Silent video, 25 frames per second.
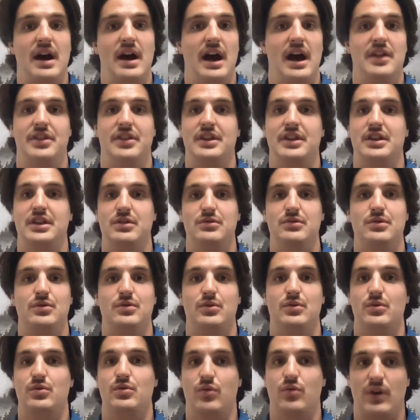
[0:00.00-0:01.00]
I think you
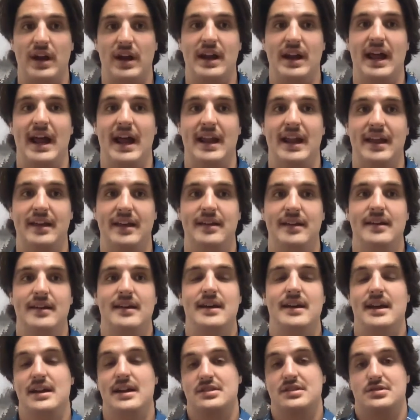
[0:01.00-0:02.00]
do great at it."
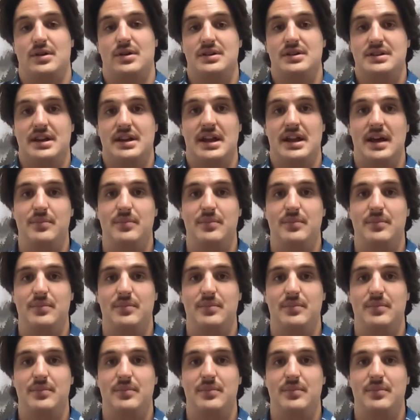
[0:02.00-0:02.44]
And so I did.